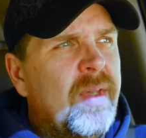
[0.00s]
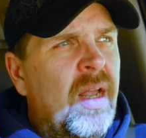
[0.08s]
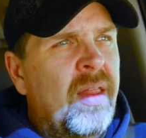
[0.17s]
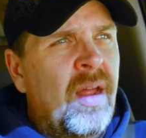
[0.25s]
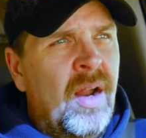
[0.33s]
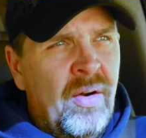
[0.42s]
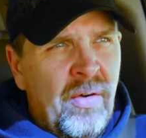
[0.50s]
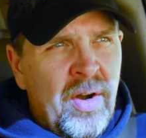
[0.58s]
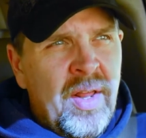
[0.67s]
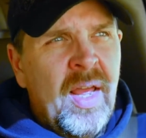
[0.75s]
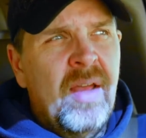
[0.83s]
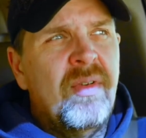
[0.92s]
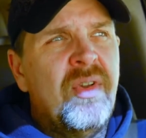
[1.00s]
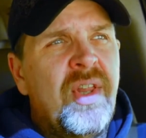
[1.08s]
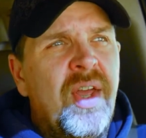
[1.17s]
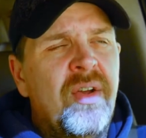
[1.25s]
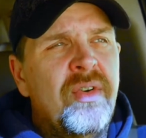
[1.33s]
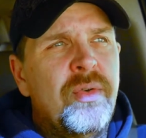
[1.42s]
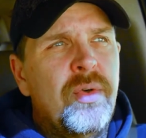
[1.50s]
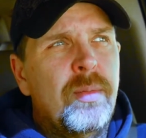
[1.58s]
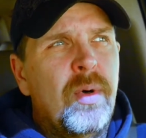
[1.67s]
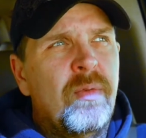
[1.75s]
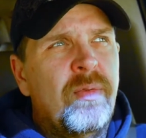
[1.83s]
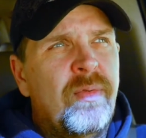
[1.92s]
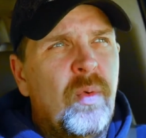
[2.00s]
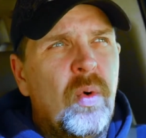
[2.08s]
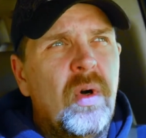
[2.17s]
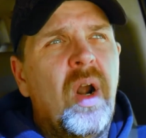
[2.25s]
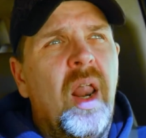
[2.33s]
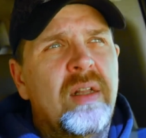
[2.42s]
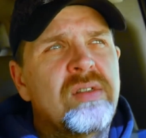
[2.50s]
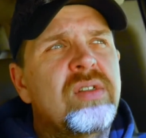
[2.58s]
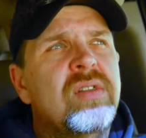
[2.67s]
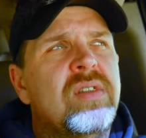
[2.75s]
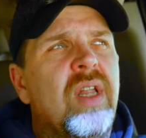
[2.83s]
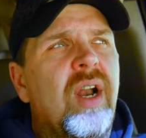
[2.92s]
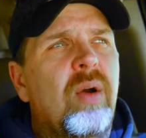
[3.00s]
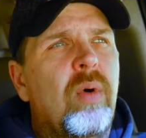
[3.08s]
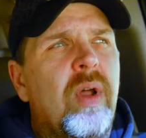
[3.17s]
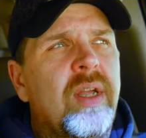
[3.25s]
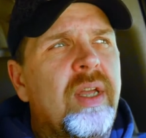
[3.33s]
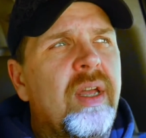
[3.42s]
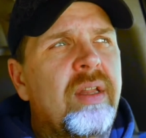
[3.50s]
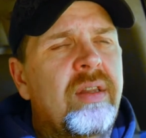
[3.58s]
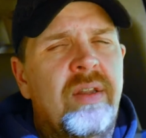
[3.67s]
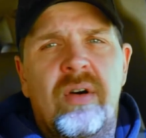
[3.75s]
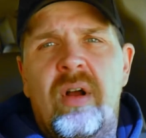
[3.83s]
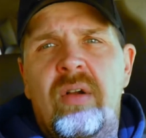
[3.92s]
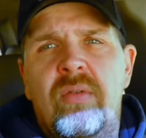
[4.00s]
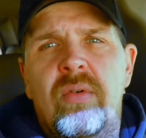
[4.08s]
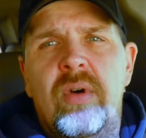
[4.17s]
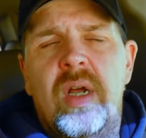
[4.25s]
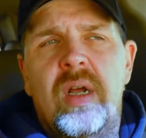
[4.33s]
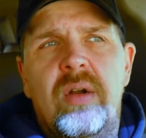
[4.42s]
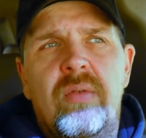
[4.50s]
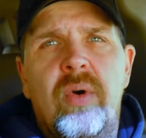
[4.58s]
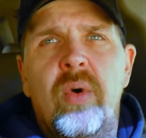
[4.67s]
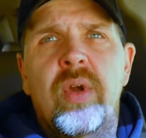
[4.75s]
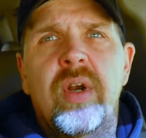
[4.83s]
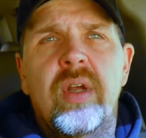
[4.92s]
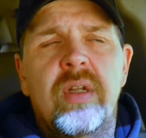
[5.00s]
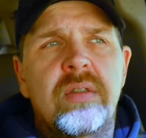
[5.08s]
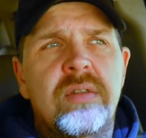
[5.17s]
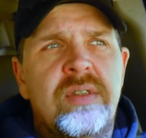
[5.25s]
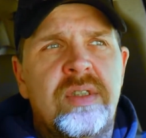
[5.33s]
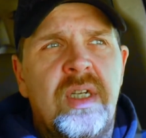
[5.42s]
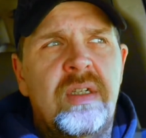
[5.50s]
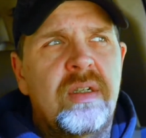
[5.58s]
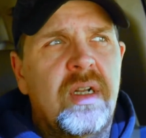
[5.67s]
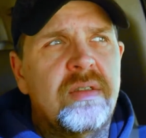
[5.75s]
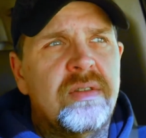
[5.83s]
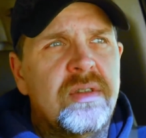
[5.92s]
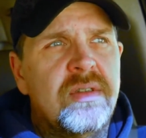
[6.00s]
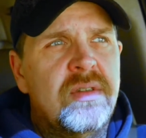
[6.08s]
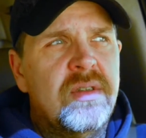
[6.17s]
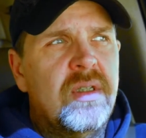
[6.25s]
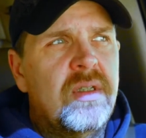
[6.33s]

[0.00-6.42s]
And I already have it down to about 4 lenses that I want to get. They're all Rokinon scene lenses.